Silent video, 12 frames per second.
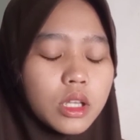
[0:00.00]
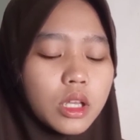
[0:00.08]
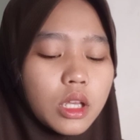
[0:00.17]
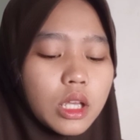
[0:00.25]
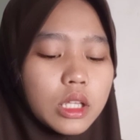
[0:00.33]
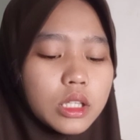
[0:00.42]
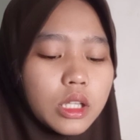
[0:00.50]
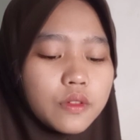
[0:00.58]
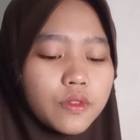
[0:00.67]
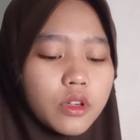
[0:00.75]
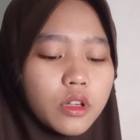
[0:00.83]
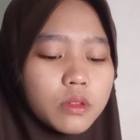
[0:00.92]
an
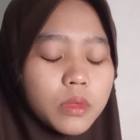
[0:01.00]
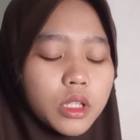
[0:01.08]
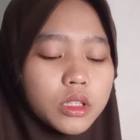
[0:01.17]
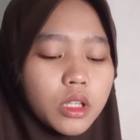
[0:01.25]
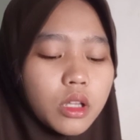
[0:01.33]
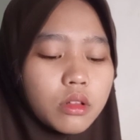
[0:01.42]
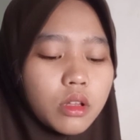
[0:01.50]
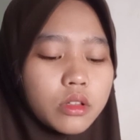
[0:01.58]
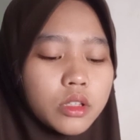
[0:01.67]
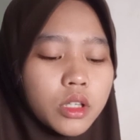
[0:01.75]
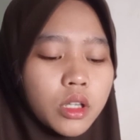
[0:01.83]
environmental lawyer,